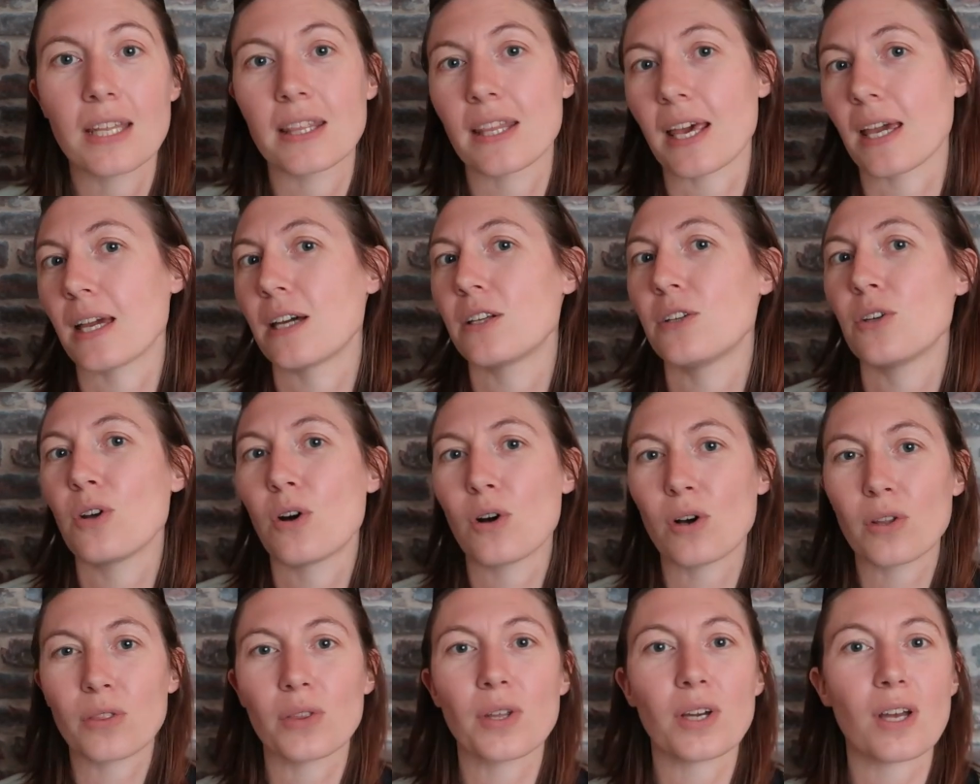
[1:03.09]
They are
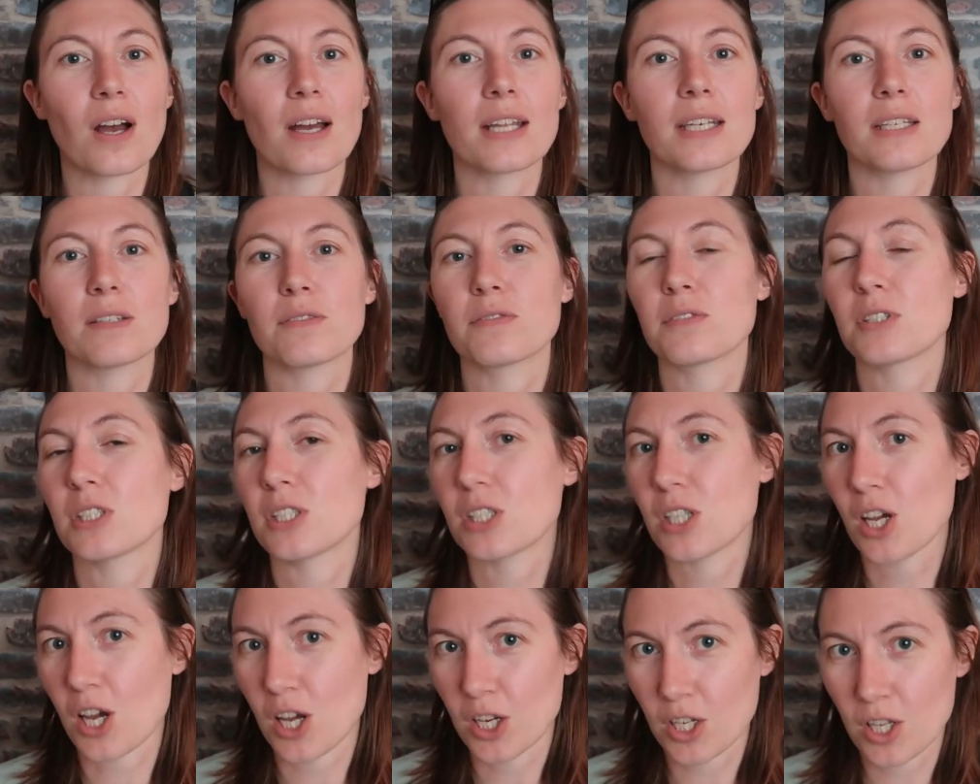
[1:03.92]
not the kind of
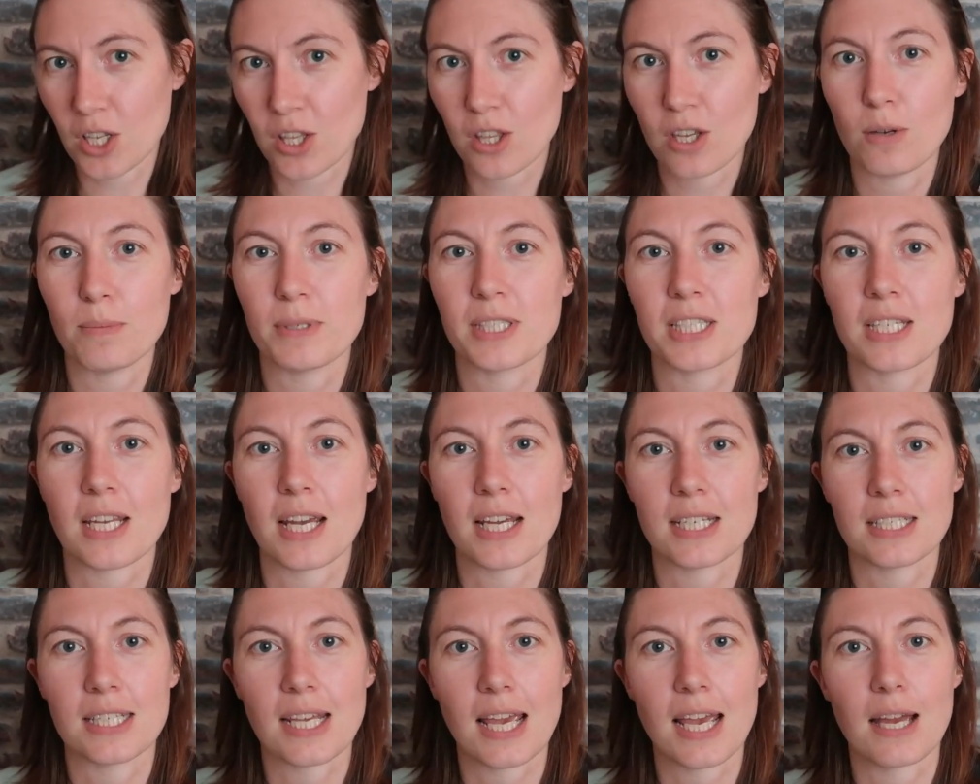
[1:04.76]
turn your
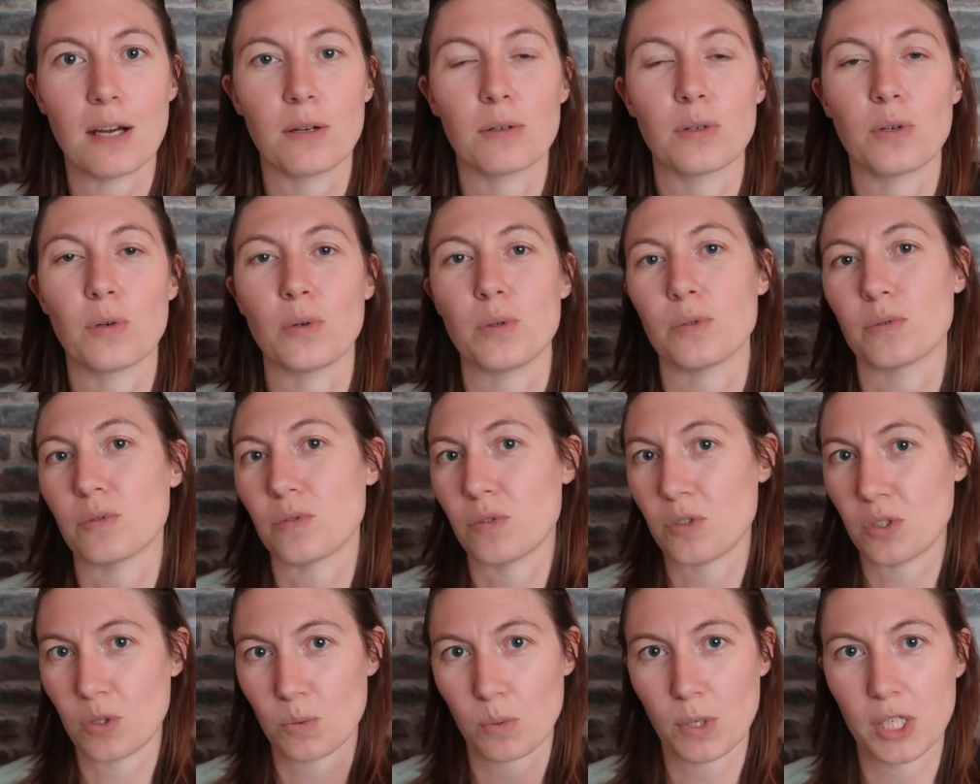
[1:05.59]
thermostat down or
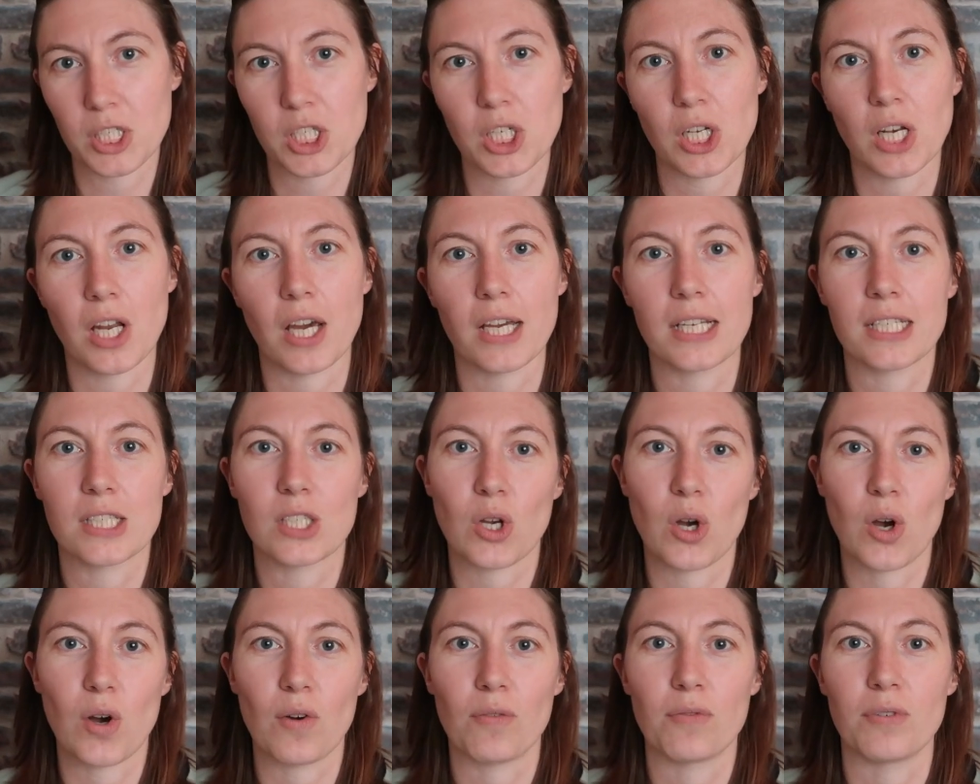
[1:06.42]
switch your lights
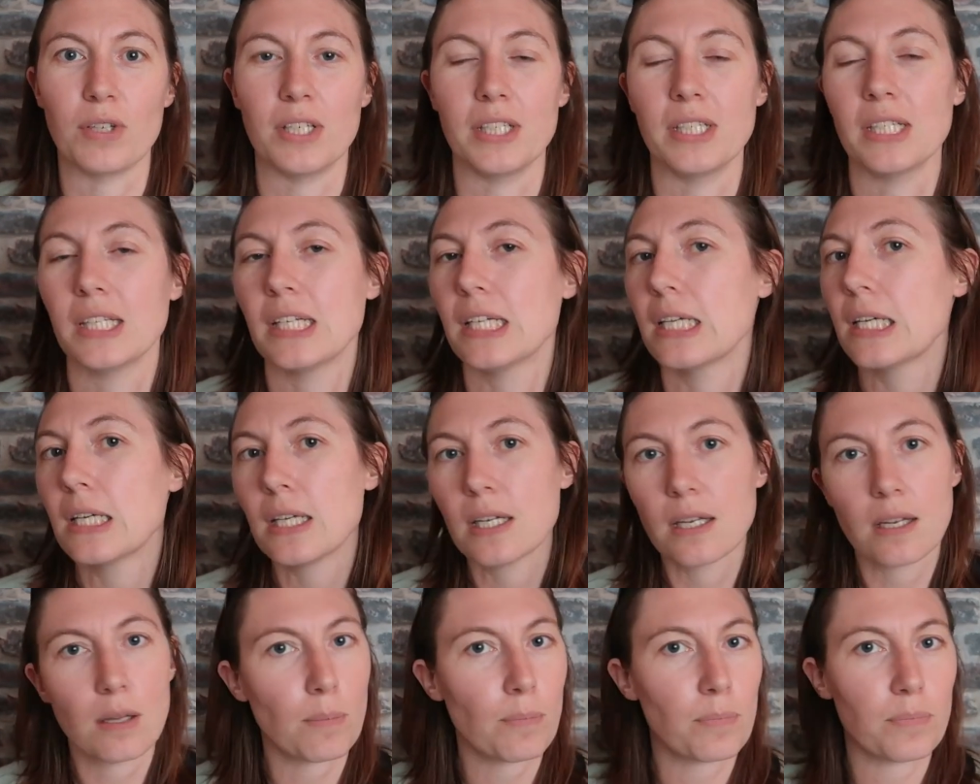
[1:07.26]
off and
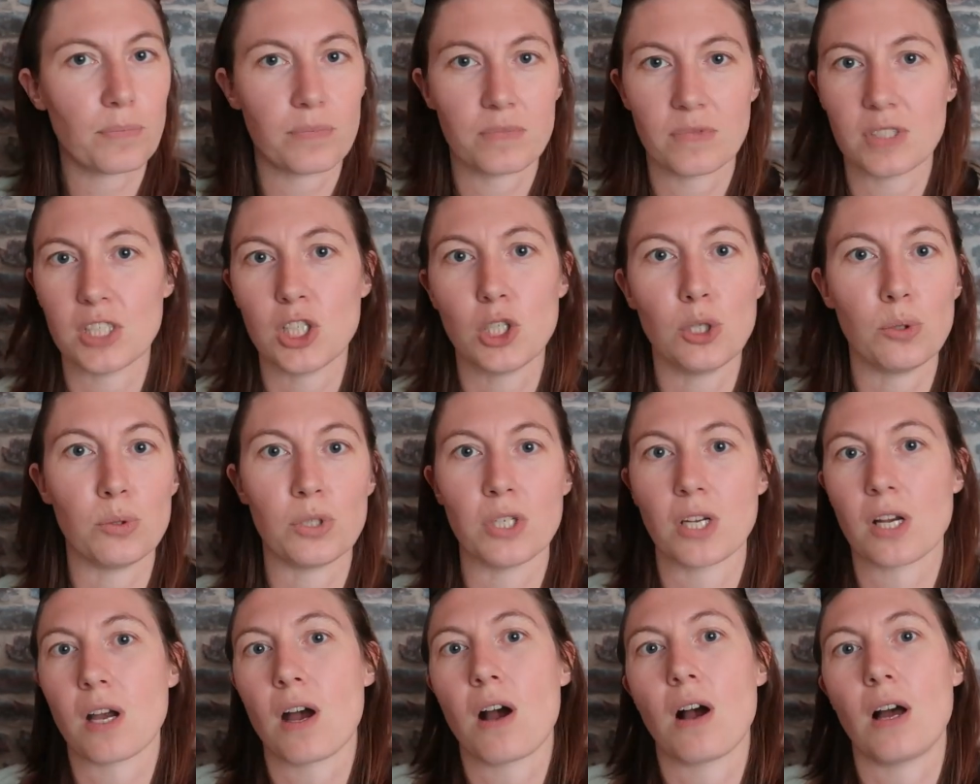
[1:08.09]
use
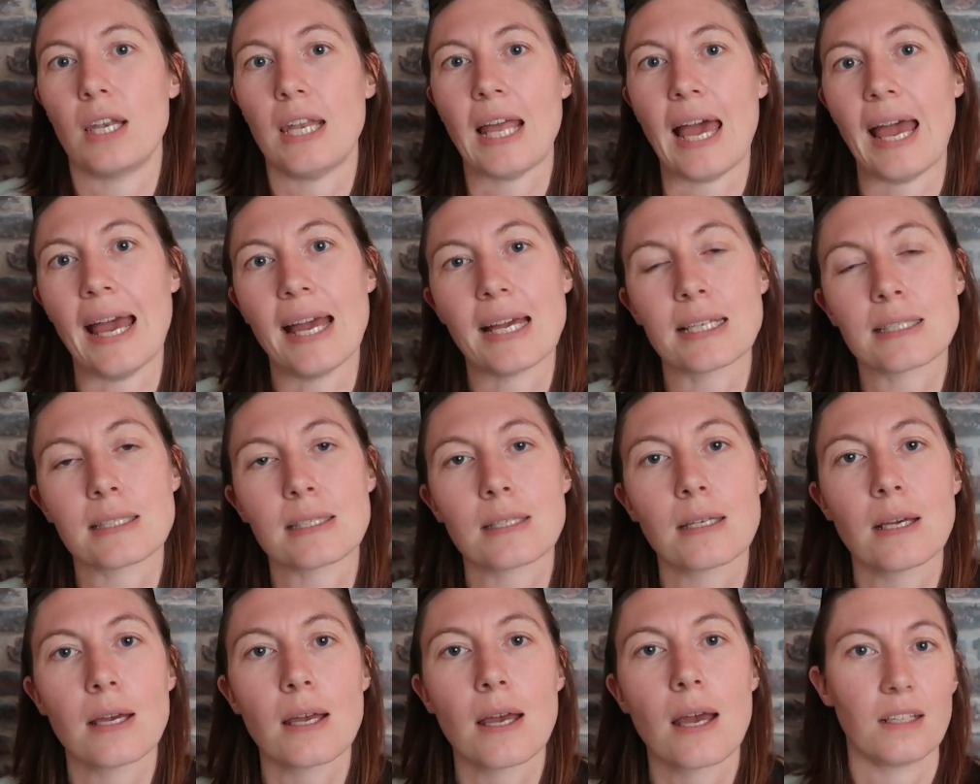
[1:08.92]
your car
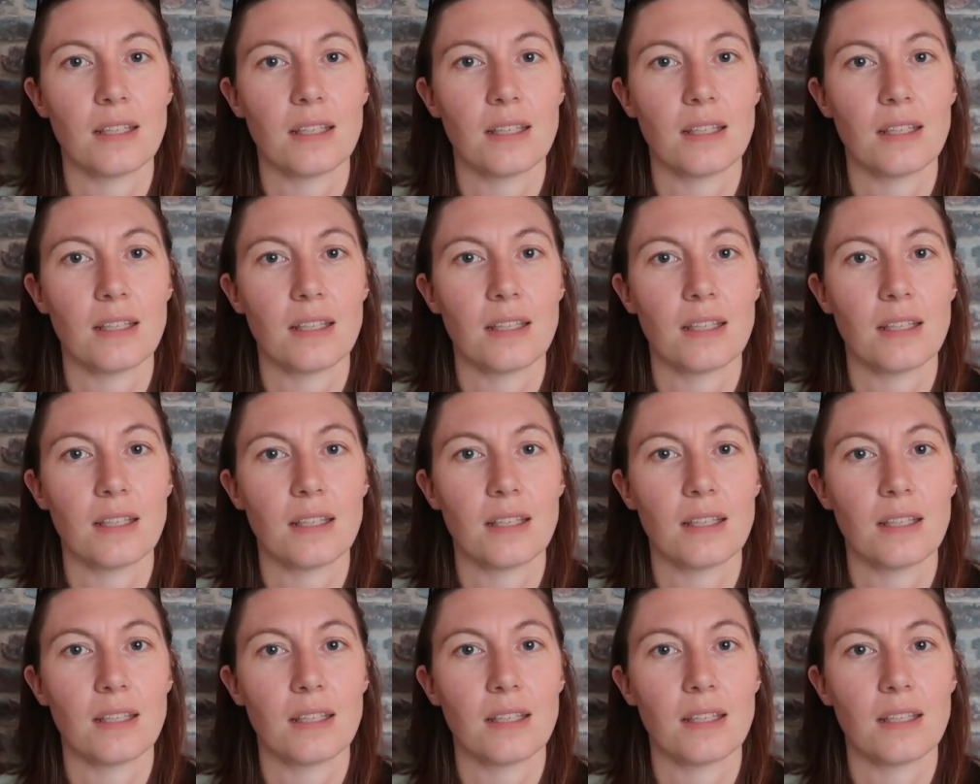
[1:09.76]
less.